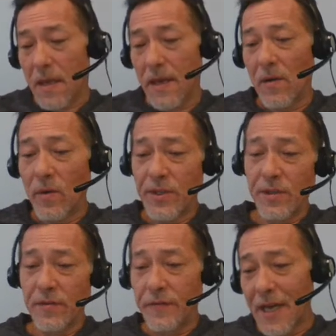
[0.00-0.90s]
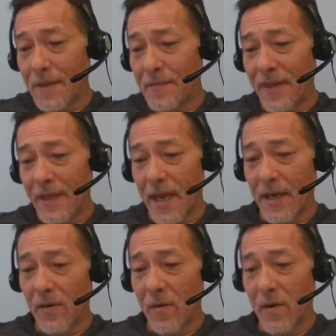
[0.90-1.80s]
Now, once you've typed the
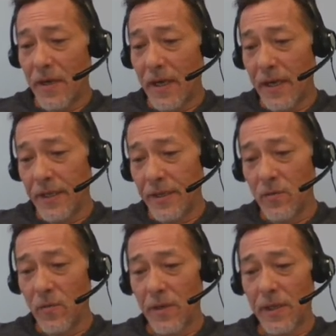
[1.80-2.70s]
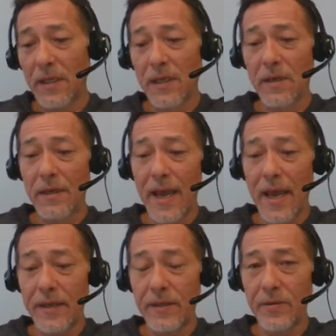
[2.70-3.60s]
category in, you want to click on
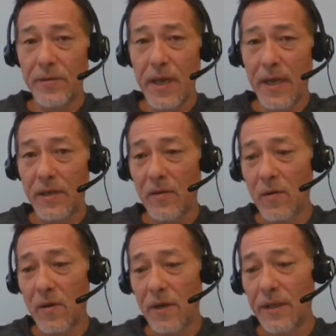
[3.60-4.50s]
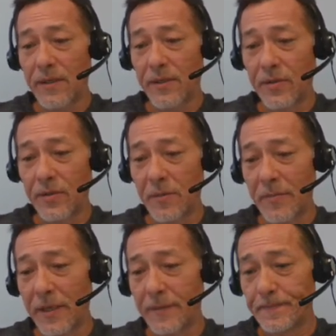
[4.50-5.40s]
Add New Category to
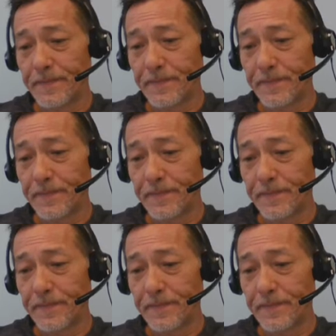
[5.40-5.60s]
commit it.